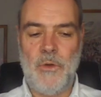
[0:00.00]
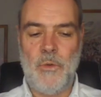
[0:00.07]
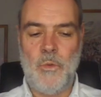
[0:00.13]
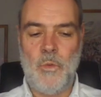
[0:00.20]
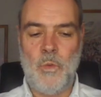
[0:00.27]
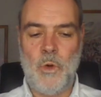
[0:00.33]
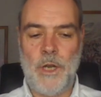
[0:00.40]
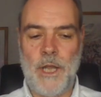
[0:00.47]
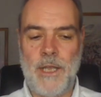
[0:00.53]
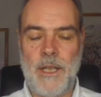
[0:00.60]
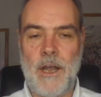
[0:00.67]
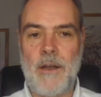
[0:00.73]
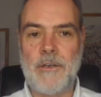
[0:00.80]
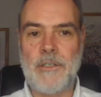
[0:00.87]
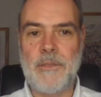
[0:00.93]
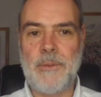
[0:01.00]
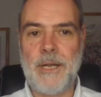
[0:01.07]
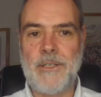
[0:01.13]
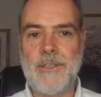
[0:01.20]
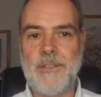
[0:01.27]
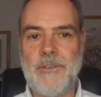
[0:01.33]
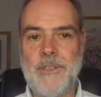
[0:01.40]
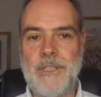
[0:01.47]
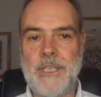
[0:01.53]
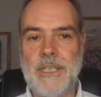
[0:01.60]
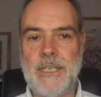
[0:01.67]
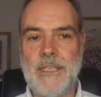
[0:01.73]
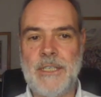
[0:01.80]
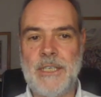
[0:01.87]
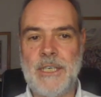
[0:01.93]
what I encourage the parents to do is,
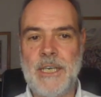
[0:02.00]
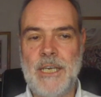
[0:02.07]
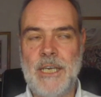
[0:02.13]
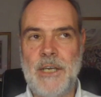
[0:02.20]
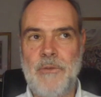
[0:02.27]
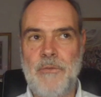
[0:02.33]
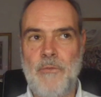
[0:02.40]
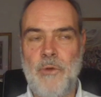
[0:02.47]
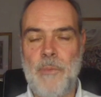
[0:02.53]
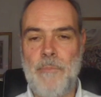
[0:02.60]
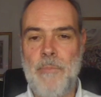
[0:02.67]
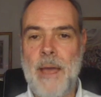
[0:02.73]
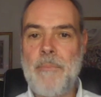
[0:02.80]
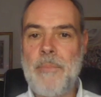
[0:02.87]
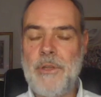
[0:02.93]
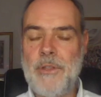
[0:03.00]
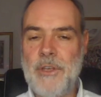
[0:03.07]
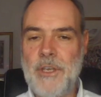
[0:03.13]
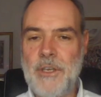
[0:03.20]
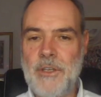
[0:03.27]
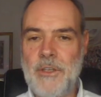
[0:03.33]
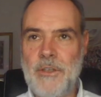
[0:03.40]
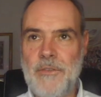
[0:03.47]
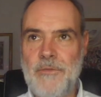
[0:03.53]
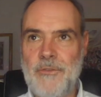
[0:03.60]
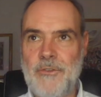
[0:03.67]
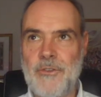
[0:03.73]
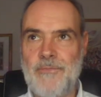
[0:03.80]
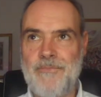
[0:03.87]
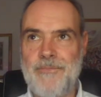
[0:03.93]
is remember that,
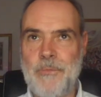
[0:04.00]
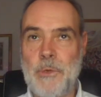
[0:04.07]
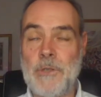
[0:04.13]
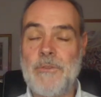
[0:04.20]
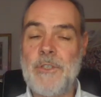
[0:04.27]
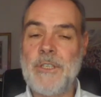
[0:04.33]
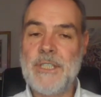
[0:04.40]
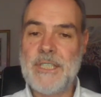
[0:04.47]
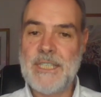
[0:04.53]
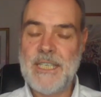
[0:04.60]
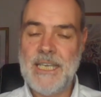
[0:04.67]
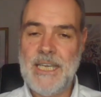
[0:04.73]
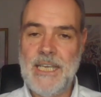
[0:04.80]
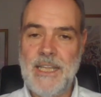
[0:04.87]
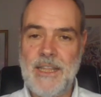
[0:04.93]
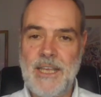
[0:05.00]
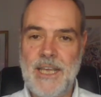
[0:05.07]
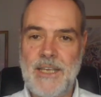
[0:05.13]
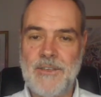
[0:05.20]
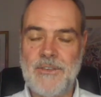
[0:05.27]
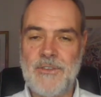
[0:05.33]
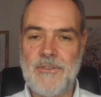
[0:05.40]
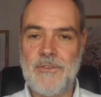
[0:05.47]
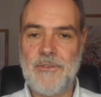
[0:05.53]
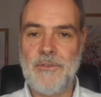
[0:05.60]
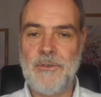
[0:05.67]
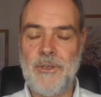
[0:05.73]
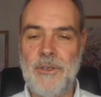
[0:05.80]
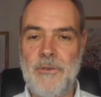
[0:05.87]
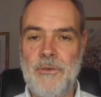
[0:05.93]
well, to see things
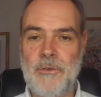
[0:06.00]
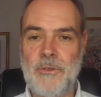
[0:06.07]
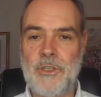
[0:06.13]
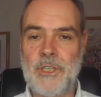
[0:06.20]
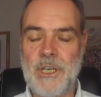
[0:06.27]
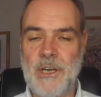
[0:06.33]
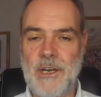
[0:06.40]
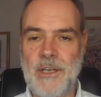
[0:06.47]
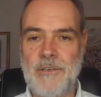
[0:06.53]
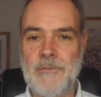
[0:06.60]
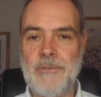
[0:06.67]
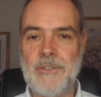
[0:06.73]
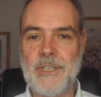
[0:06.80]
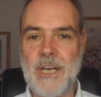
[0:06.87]
through your child's